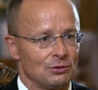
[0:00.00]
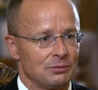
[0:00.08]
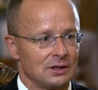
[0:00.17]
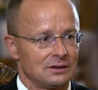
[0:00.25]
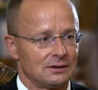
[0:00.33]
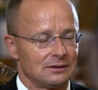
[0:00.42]

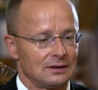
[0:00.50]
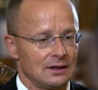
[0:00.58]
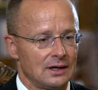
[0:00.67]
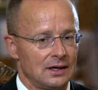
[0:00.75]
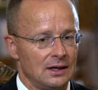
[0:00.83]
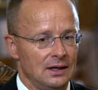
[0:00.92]
but
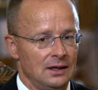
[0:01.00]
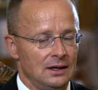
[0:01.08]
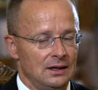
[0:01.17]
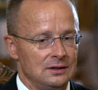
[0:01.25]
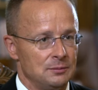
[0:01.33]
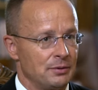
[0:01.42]

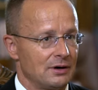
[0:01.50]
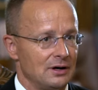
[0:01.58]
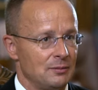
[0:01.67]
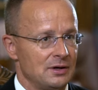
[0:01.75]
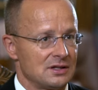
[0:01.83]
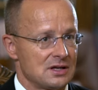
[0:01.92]
the
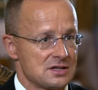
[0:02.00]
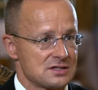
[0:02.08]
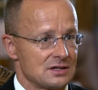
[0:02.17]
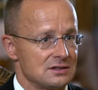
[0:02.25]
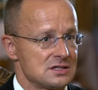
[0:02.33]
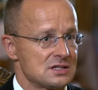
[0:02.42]
Parliament has
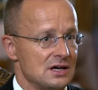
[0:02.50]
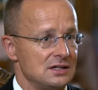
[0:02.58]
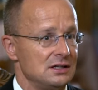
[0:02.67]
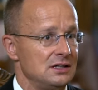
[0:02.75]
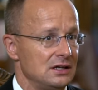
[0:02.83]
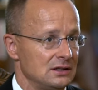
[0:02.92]
not
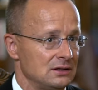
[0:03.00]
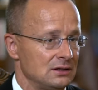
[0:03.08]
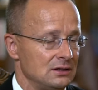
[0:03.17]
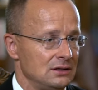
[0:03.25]
decided yet